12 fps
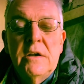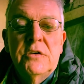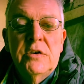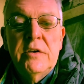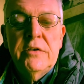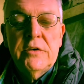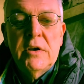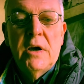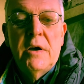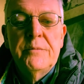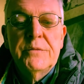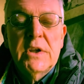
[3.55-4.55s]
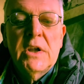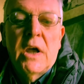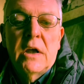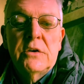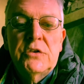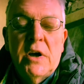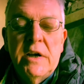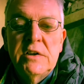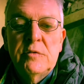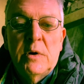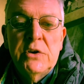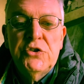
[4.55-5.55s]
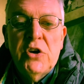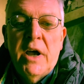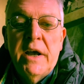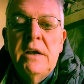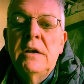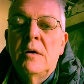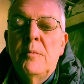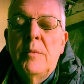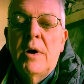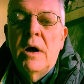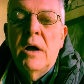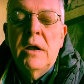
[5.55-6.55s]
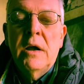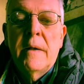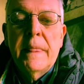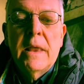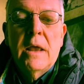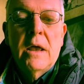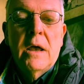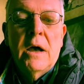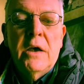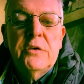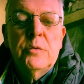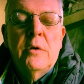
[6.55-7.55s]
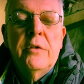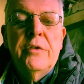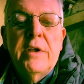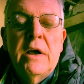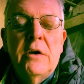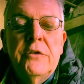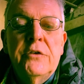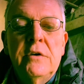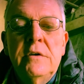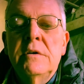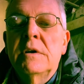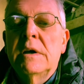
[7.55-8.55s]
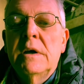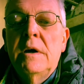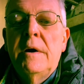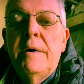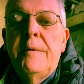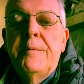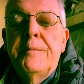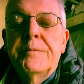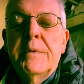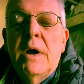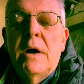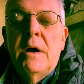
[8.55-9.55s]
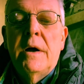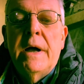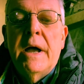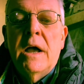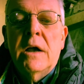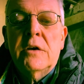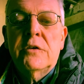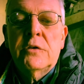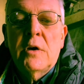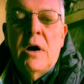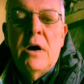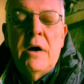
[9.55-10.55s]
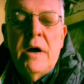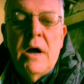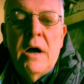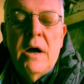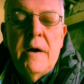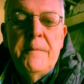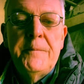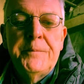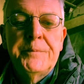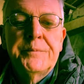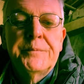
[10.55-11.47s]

Just changed my chain on my S1000 XR.